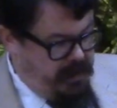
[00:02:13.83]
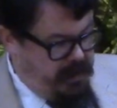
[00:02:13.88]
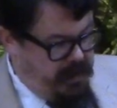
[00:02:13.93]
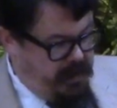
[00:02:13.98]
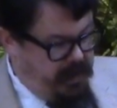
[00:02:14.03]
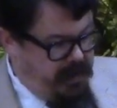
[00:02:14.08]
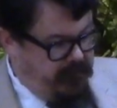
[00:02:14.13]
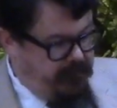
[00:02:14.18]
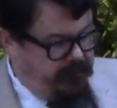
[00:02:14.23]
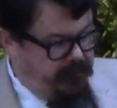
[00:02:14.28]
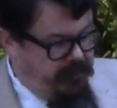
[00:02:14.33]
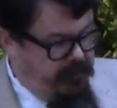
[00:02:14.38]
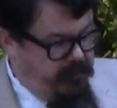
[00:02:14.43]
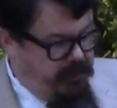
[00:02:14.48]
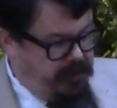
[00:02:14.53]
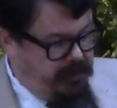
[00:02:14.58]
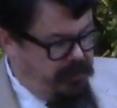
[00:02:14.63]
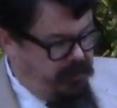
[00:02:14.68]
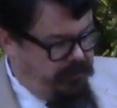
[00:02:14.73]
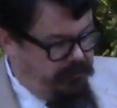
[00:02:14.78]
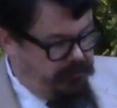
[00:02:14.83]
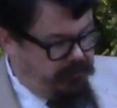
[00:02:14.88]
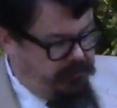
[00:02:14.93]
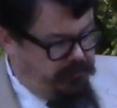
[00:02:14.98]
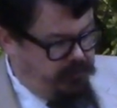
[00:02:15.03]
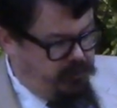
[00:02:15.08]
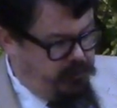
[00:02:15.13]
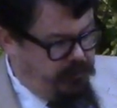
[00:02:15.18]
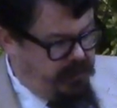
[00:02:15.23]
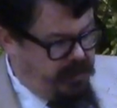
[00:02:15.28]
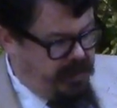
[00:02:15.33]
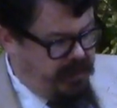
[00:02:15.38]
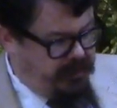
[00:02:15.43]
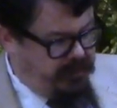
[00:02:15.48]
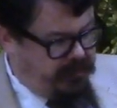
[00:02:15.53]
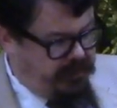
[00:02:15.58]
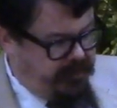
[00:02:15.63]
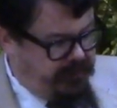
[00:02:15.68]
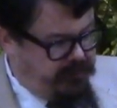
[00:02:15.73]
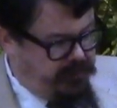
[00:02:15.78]
Everyone also to whom God
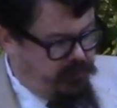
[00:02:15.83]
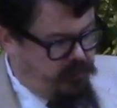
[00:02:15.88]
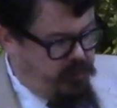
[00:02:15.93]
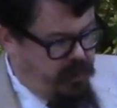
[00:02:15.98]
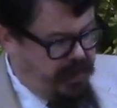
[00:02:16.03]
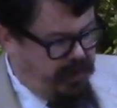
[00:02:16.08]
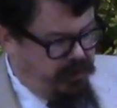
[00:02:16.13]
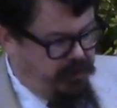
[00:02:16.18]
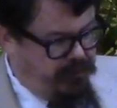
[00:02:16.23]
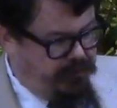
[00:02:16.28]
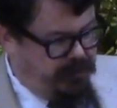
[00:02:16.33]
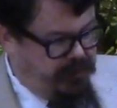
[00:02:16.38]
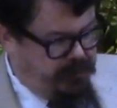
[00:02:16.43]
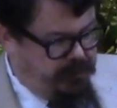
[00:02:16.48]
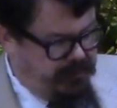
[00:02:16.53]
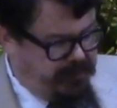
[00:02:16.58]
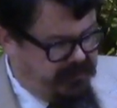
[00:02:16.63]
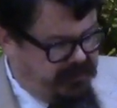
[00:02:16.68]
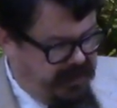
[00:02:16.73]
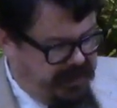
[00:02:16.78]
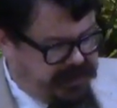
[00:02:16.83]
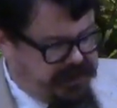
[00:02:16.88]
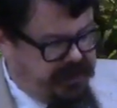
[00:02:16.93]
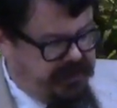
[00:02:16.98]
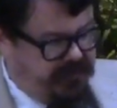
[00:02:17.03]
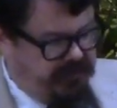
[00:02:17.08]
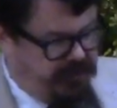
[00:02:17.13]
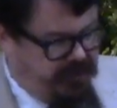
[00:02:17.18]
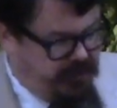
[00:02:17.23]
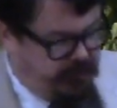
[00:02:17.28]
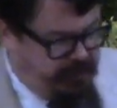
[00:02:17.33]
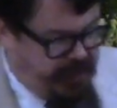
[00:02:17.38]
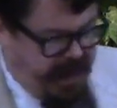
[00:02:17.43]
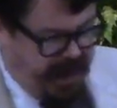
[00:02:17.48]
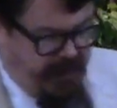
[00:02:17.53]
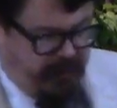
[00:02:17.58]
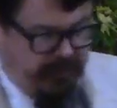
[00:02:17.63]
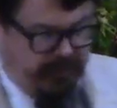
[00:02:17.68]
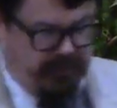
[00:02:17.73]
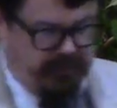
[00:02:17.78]
has given wealth and possessions and
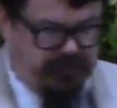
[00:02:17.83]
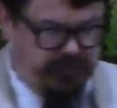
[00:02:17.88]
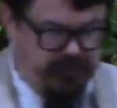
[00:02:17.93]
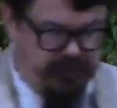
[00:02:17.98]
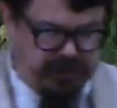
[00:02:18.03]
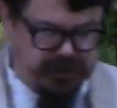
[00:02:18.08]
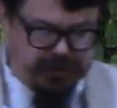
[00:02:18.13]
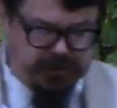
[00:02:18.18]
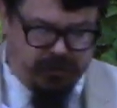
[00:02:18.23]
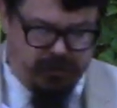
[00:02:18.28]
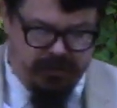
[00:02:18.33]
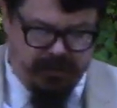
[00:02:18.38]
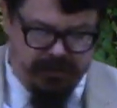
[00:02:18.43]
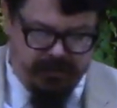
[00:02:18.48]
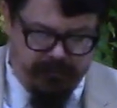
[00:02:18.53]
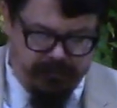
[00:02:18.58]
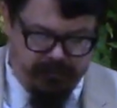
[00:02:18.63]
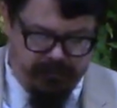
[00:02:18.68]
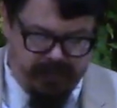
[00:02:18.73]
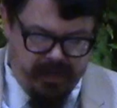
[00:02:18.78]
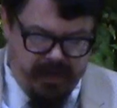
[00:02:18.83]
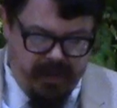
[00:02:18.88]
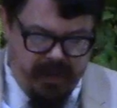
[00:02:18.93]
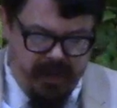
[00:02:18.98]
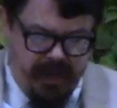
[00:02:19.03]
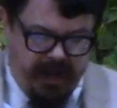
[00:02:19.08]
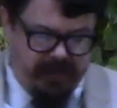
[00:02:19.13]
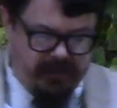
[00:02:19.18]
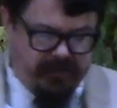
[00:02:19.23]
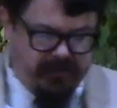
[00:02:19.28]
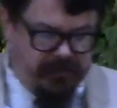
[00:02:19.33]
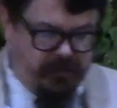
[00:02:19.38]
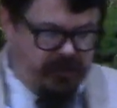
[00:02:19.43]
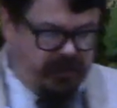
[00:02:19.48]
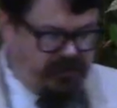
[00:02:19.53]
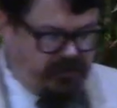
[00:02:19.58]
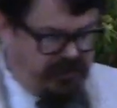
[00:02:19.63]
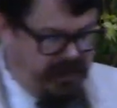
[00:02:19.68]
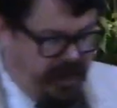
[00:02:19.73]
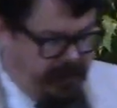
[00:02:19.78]
power to enjoy them and to
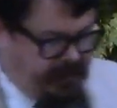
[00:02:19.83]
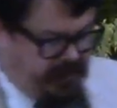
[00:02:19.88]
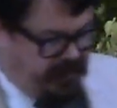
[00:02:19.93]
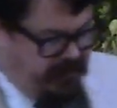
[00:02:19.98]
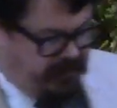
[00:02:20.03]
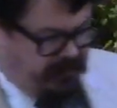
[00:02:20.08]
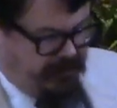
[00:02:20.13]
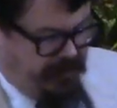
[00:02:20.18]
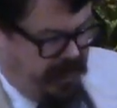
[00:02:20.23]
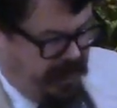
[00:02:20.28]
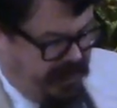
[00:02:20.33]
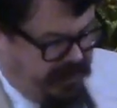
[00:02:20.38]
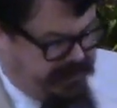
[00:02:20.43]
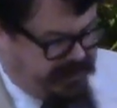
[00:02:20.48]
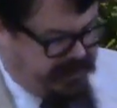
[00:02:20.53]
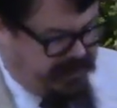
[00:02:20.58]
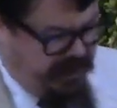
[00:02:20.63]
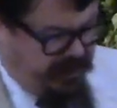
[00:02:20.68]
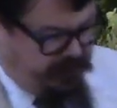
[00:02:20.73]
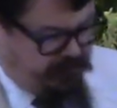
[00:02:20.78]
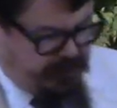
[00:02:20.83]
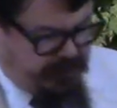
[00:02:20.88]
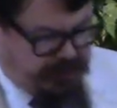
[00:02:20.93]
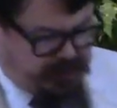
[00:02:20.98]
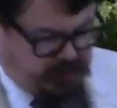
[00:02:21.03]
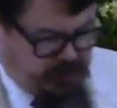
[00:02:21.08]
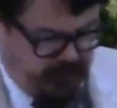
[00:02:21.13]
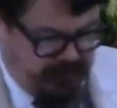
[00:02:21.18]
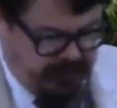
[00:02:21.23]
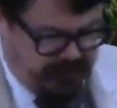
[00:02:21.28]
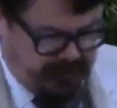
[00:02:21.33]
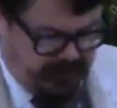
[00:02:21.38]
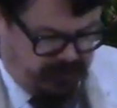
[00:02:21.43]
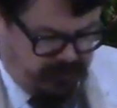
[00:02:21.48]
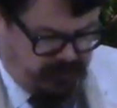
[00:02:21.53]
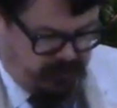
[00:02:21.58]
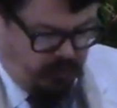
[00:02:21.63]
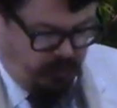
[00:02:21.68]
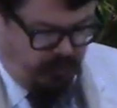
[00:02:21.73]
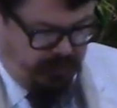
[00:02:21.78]
accept his lot and rejoice in
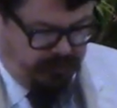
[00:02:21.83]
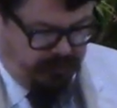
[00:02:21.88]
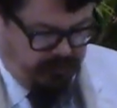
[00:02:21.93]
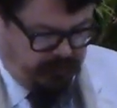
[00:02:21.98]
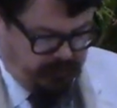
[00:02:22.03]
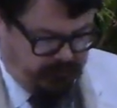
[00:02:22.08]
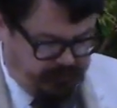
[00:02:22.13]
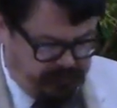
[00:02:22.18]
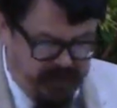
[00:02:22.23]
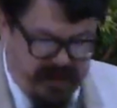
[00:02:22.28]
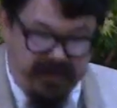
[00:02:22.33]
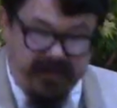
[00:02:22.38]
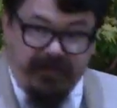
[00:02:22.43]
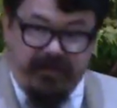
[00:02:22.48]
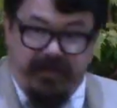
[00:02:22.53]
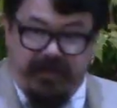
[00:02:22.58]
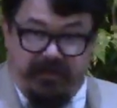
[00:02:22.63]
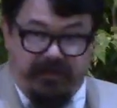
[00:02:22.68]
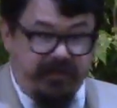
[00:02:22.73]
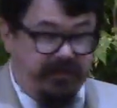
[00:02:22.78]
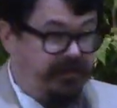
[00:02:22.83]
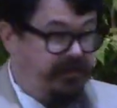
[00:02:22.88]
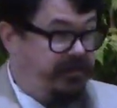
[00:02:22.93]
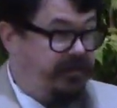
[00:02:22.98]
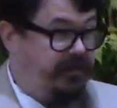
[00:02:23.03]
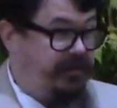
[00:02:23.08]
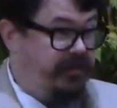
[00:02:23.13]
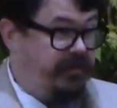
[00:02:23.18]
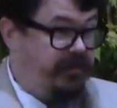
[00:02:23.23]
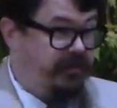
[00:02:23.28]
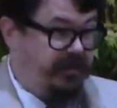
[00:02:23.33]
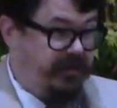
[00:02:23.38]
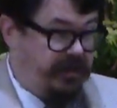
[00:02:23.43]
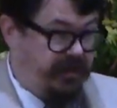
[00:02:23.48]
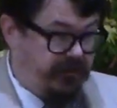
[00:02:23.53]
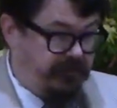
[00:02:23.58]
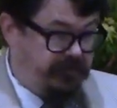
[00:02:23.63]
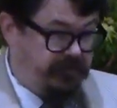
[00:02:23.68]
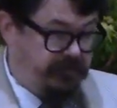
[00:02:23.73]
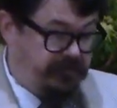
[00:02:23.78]
his toil. This is the
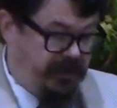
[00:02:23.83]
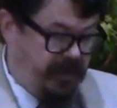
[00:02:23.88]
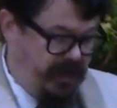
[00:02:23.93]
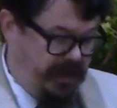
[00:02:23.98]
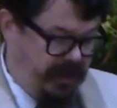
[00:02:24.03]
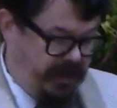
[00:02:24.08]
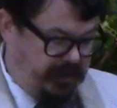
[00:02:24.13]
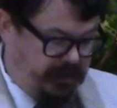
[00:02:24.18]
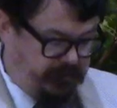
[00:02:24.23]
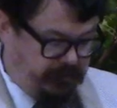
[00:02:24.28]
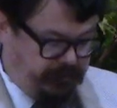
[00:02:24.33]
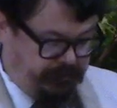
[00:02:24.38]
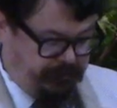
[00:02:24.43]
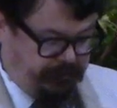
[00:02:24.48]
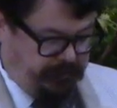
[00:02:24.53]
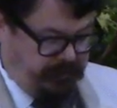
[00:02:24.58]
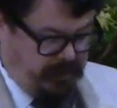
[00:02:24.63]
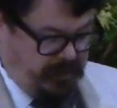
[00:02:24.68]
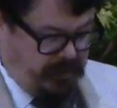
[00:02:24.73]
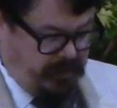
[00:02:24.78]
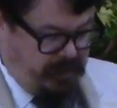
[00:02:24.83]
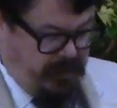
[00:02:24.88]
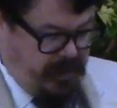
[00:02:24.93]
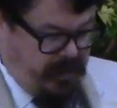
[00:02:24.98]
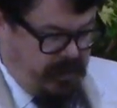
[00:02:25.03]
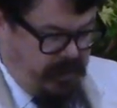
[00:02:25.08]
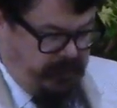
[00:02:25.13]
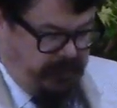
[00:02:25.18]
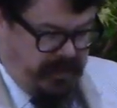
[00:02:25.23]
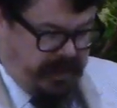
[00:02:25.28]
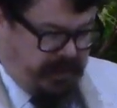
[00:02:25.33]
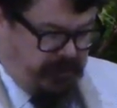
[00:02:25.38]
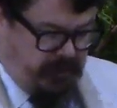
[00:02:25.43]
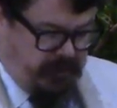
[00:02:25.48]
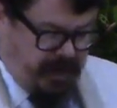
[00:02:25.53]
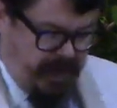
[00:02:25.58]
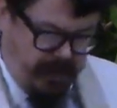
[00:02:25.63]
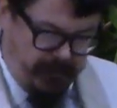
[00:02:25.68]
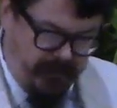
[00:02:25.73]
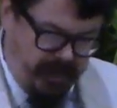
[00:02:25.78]
gift of God. For he
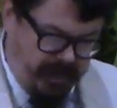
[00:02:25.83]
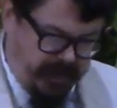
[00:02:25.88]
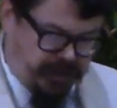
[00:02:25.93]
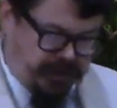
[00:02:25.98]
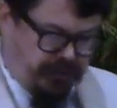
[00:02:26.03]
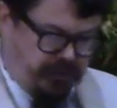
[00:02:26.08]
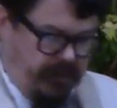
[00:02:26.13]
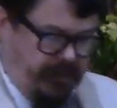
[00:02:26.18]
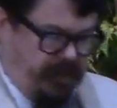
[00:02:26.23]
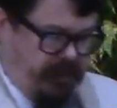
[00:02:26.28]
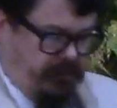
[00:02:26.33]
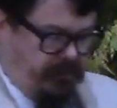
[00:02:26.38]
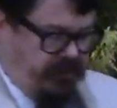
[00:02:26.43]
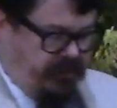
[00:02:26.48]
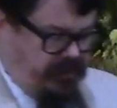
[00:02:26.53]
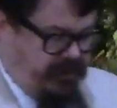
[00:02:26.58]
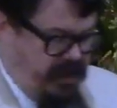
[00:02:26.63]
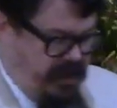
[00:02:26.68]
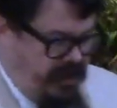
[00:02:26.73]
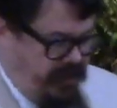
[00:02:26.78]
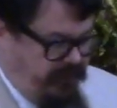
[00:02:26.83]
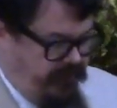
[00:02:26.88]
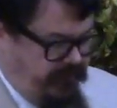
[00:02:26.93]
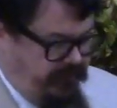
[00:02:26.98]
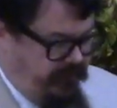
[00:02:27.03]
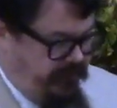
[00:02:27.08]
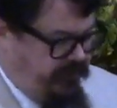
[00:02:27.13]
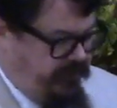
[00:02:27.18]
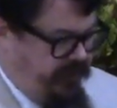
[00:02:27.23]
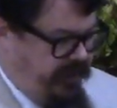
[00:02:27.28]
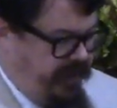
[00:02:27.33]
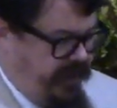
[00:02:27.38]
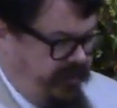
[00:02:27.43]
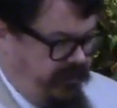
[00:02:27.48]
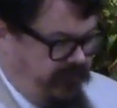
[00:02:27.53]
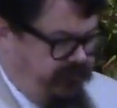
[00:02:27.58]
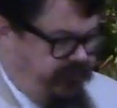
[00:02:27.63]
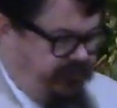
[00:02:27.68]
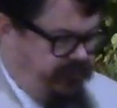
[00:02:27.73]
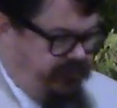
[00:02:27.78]
will not much remember the days of his
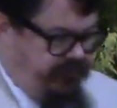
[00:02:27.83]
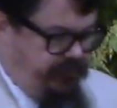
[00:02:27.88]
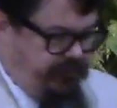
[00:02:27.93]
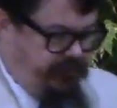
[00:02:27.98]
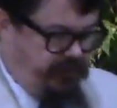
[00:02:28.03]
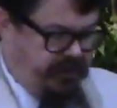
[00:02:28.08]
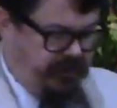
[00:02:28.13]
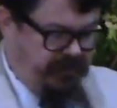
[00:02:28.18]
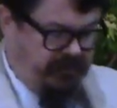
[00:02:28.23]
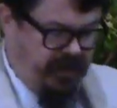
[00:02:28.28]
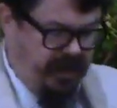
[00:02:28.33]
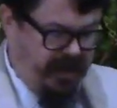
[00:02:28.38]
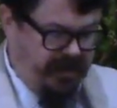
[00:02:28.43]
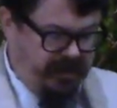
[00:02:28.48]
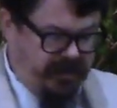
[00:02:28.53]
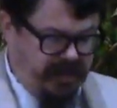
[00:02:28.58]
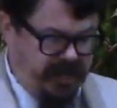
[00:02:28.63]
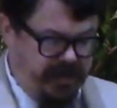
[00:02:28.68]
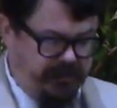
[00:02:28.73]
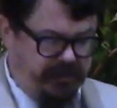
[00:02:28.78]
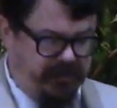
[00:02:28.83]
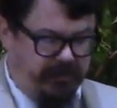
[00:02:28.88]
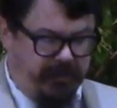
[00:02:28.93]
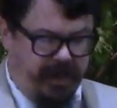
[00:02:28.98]
life, because God keeps him